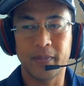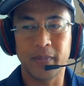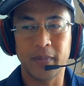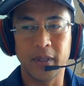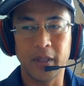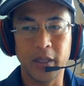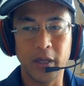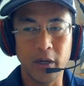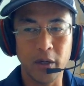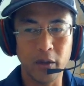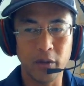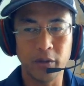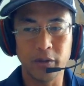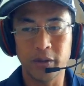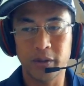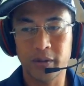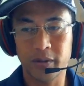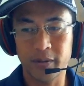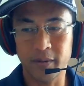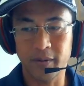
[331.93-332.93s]

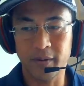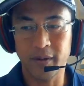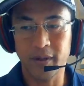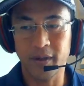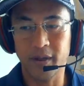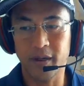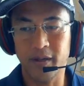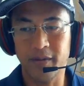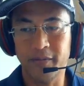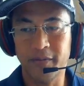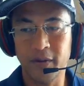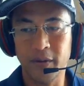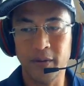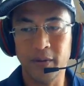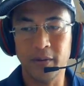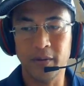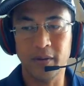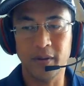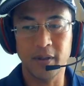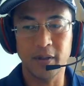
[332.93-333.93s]
Those
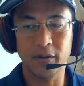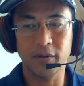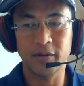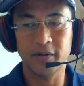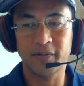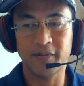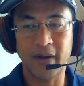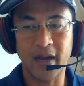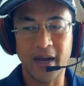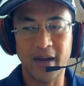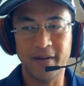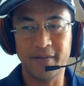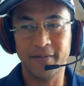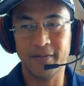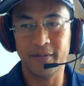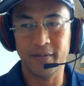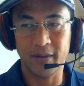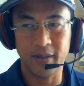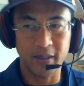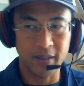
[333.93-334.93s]
those
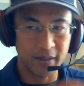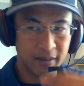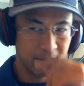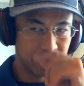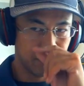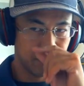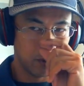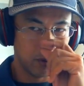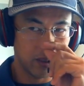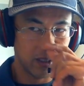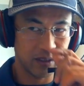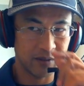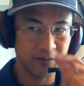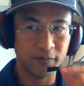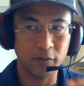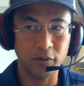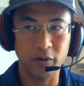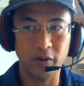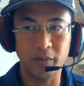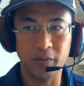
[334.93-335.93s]
5 points
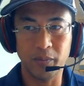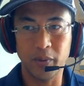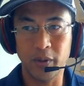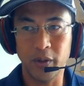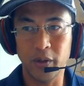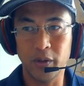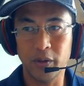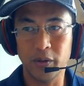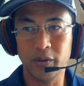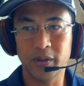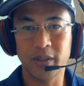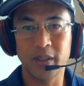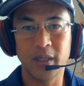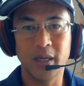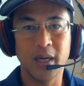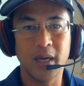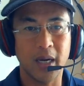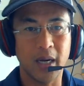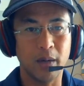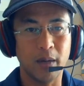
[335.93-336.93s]
for pros,
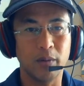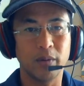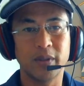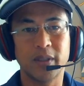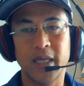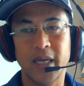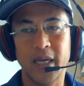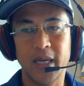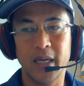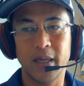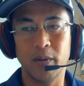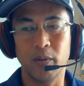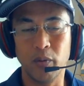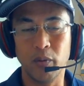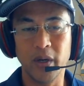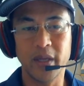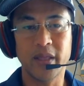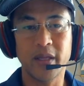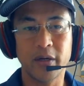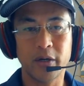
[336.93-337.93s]
I would say
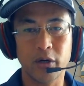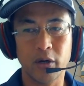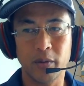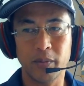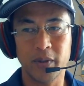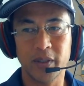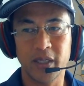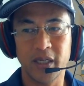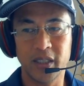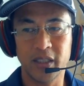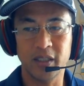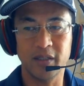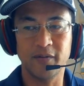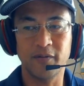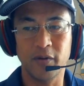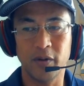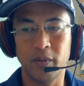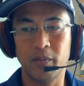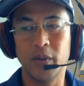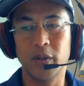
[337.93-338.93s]
with interpretation,
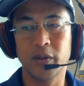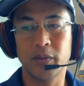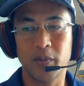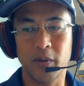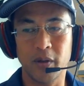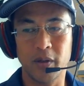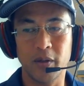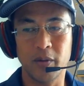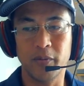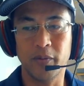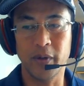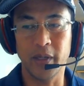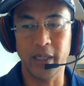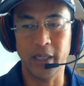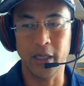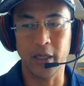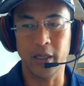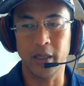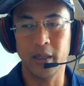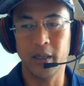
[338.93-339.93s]
for the most part, they're pretty
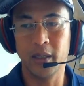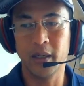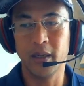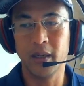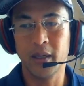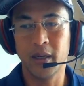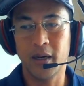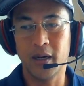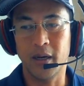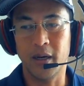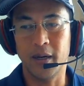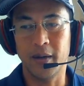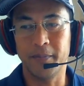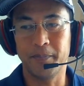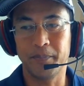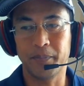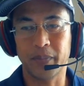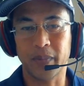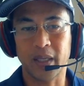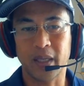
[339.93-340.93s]
good.
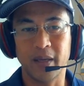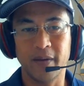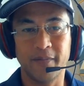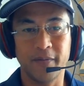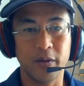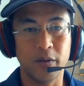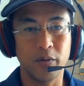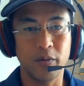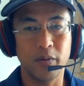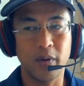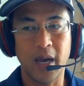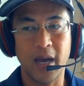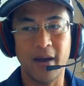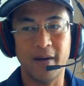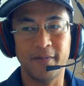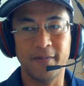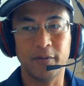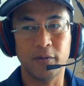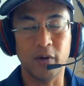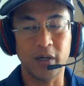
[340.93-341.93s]
If you
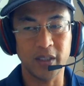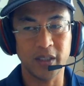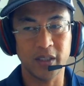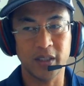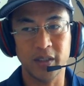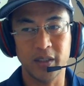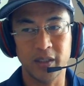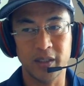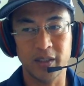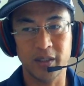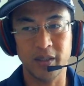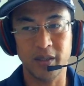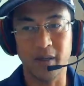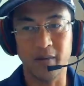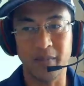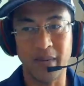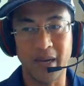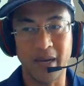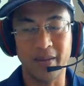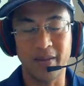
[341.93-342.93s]
have questions
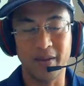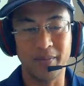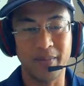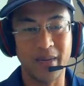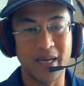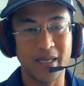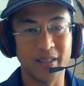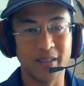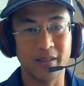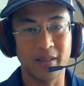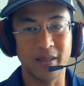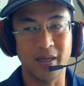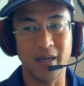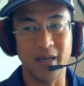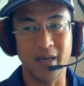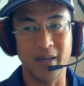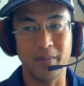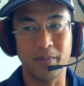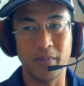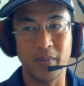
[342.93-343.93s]
about them as
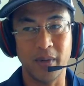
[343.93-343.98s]
a